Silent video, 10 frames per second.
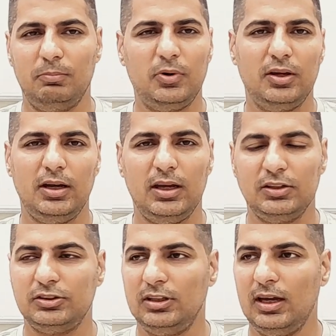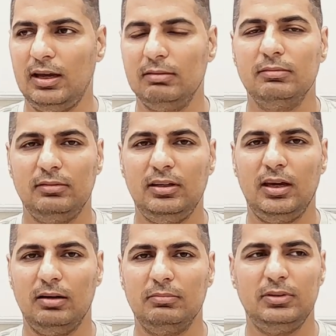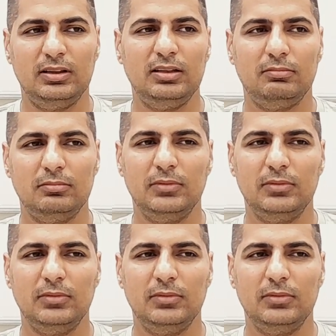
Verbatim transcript: British, they,